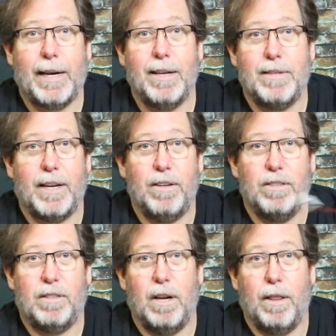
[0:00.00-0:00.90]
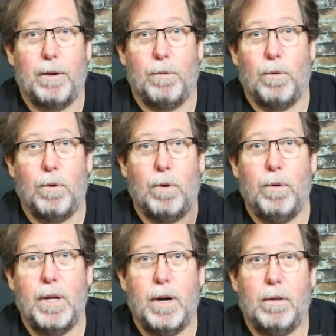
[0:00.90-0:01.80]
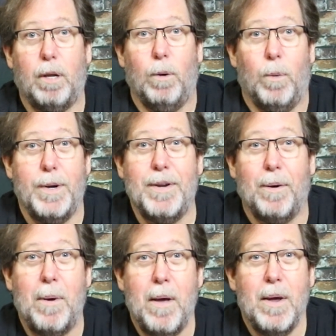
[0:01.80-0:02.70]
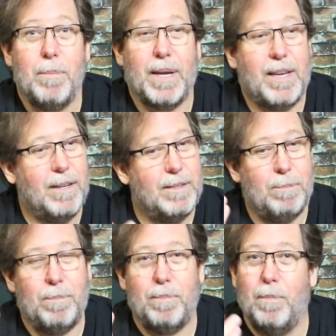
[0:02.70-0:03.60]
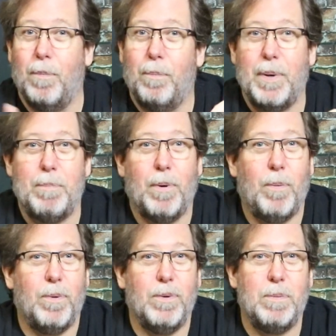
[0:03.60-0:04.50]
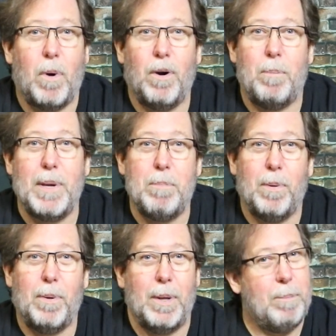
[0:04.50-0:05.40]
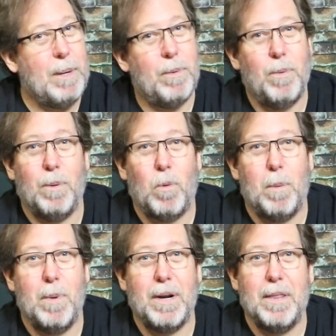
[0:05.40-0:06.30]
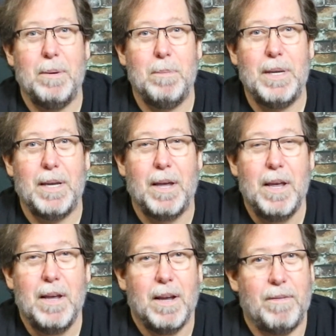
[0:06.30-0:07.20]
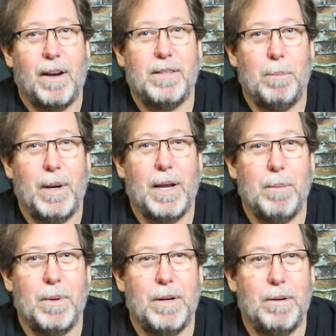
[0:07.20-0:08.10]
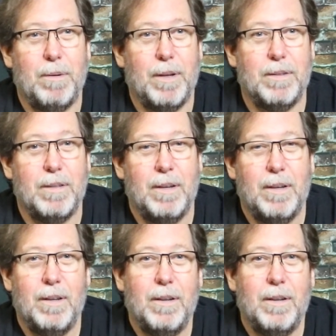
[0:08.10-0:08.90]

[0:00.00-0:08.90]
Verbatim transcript: I guess I can just kind of throw that out the window because people, smarter people, and people with more money than me have actually been able to do this.